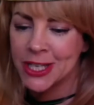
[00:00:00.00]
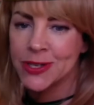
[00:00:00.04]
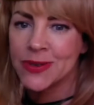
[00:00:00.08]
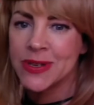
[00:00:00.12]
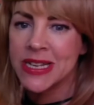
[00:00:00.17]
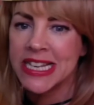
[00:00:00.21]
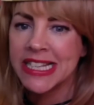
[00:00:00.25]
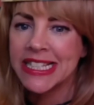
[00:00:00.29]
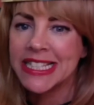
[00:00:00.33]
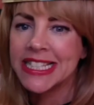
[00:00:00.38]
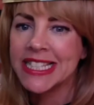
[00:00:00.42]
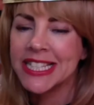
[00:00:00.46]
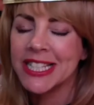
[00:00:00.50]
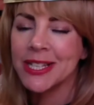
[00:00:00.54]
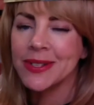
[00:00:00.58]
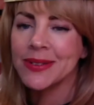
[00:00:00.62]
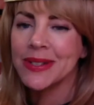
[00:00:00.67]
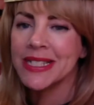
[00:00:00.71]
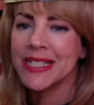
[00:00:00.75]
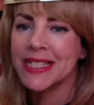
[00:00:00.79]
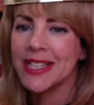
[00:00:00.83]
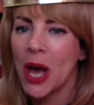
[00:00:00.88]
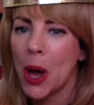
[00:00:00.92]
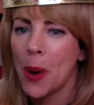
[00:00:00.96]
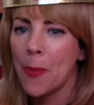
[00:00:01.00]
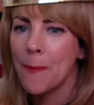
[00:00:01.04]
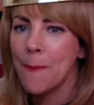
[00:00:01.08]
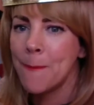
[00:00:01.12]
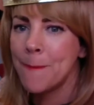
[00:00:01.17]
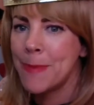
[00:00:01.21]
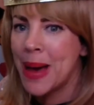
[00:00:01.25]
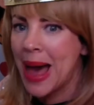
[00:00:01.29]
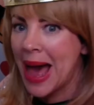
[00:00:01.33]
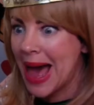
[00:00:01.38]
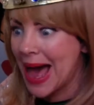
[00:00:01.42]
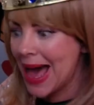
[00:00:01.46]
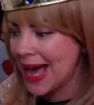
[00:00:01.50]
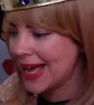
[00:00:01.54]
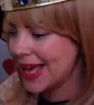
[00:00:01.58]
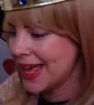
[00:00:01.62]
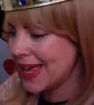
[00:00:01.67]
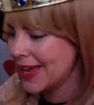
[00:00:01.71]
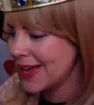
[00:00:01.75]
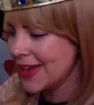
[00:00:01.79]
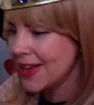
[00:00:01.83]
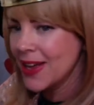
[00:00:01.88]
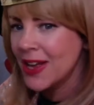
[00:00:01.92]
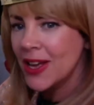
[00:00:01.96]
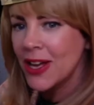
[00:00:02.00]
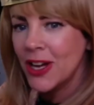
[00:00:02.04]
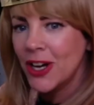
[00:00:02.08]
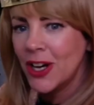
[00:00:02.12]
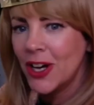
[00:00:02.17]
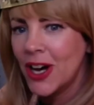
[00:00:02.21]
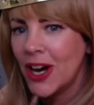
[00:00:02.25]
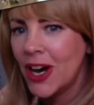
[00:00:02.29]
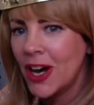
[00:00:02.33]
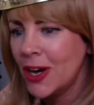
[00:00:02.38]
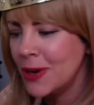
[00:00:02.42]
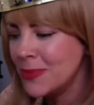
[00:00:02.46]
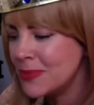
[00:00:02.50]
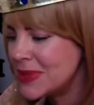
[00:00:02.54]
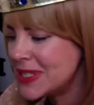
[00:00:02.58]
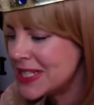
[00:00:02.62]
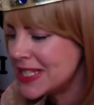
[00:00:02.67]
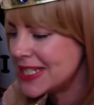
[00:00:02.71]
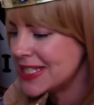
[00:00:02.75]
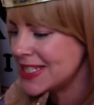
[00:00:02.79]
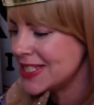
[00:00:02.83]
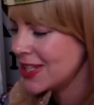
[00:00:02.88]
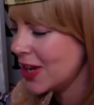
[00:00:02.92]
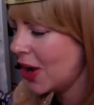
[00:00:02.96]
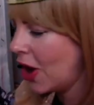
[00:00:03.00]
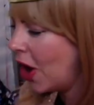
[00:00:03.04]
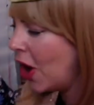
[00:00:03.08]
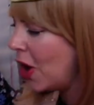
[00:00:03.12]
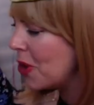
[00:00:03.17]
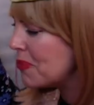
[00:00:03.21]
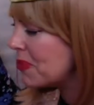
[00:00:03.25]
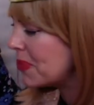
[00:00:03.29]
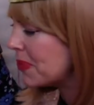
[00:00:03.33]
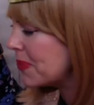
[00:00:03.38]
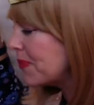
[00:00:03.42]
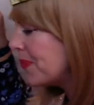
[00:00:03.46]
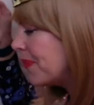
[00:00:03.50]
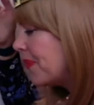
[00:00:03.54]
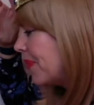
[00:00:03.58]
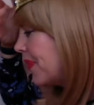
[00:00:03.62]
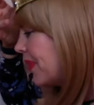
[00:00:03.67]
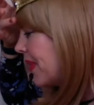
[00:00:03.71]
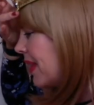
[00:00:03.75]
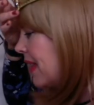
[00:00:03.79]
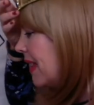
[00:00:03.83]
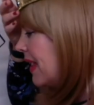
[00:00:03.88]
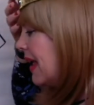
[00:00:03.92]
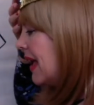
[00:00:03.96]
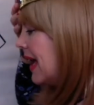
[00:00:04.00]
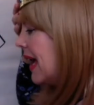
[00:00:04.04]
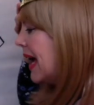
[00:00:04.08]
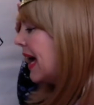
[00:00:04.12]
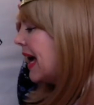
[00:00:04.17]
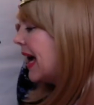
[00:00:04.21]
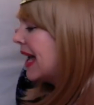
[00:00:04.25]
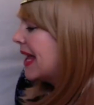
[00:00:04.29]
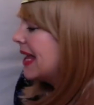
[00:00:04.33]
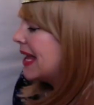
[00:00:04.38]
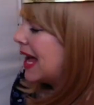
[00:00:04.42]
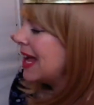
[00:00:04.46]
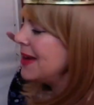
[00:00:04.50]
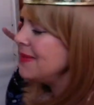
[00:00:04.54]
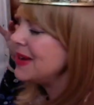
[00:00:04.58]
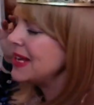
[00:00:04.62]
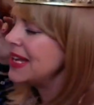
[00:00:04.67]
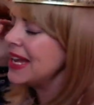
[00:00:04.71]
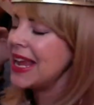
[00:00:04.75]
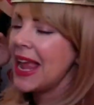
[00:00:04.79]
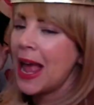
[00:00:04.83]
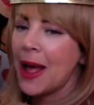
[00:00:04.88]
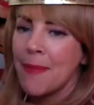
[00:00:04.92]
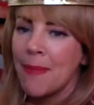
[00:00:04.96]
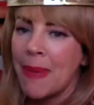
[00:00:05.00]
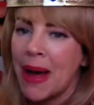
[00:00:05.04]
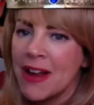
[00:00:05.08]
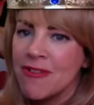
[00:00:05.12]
need to do is go back up to the top and I'm going to get my